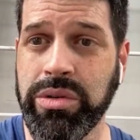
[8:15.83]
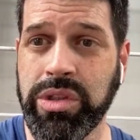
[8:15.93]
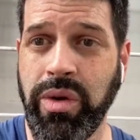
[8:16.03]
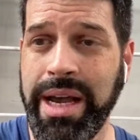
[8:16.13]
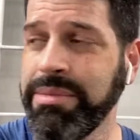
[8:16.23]

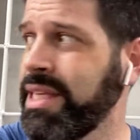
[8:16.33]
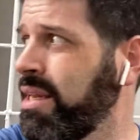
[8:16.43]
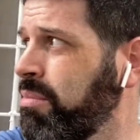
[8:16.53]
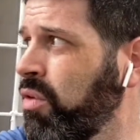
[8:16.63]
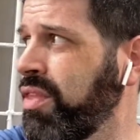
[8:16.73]
so I'm
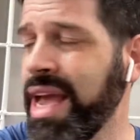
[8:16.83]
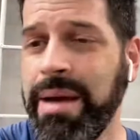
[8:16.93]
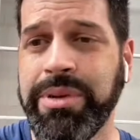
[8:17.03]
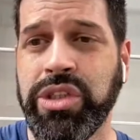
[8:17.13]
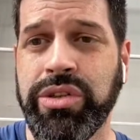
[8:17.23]
setting both the
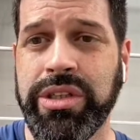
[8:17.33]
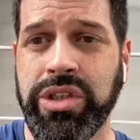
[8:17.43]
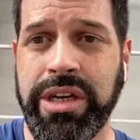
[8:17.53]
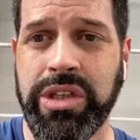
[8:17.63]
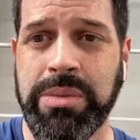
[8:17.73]
aperture and the
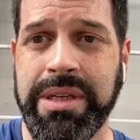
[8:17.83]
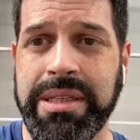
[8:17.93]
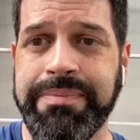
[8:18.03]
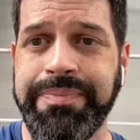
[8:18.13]
shutter speed.